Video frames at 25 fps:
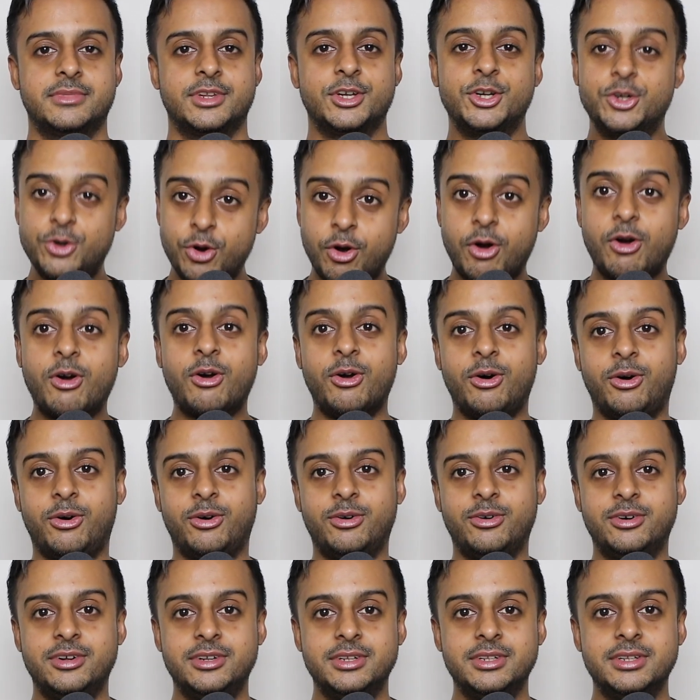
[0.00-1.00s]

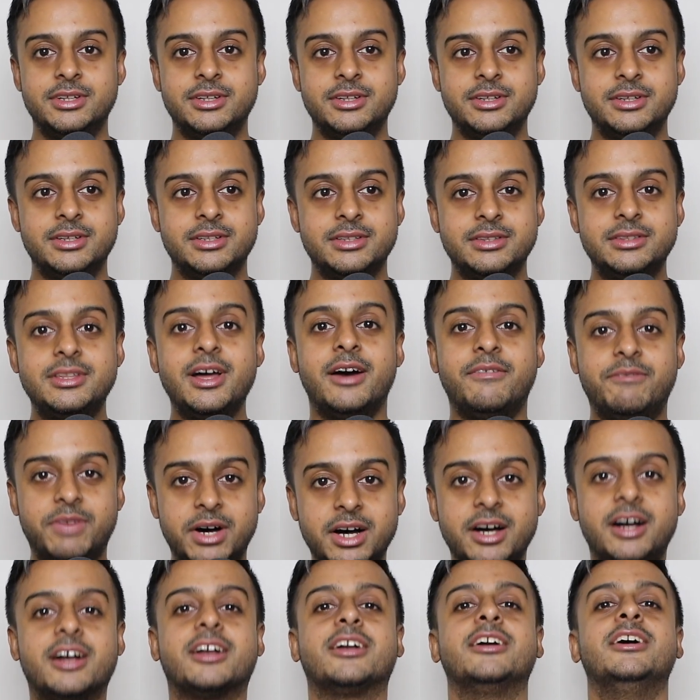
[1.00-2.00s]
Girl, the
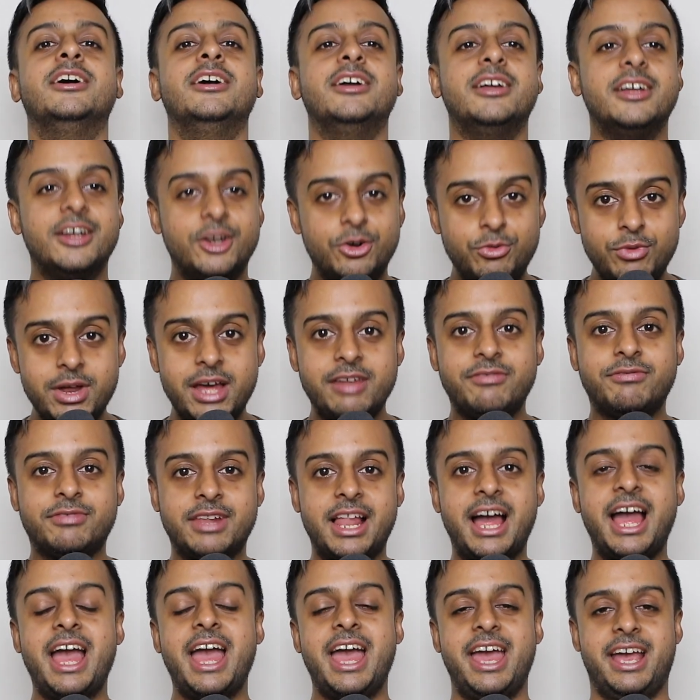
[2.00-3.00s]
fuck? Red
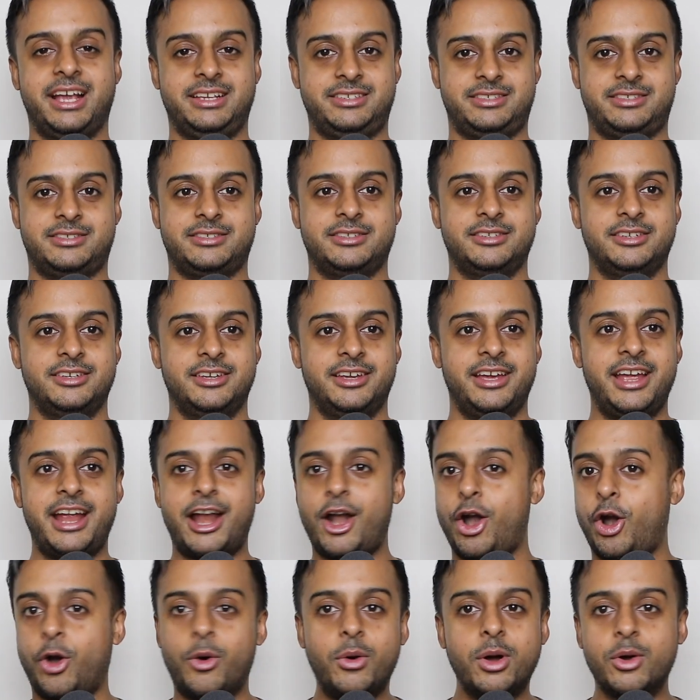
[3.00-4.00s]
flags
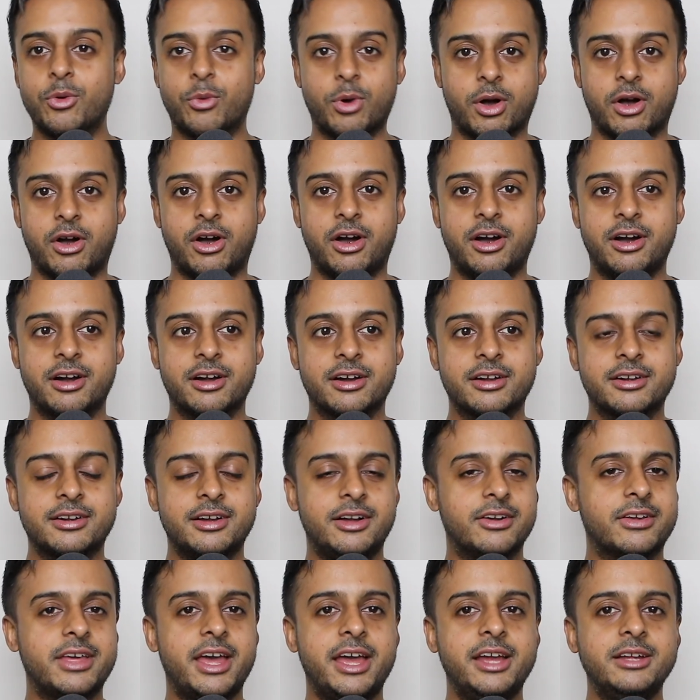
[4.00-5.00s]
everywhere,
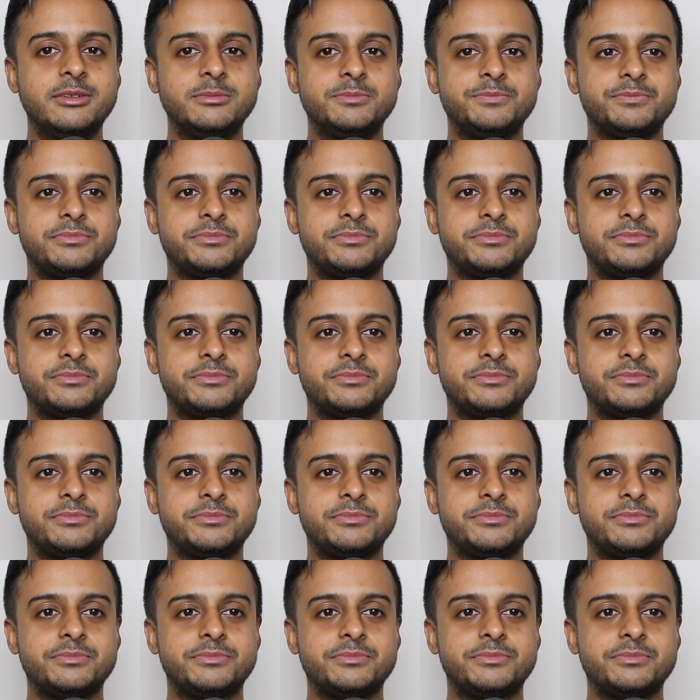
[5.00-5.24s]
okay?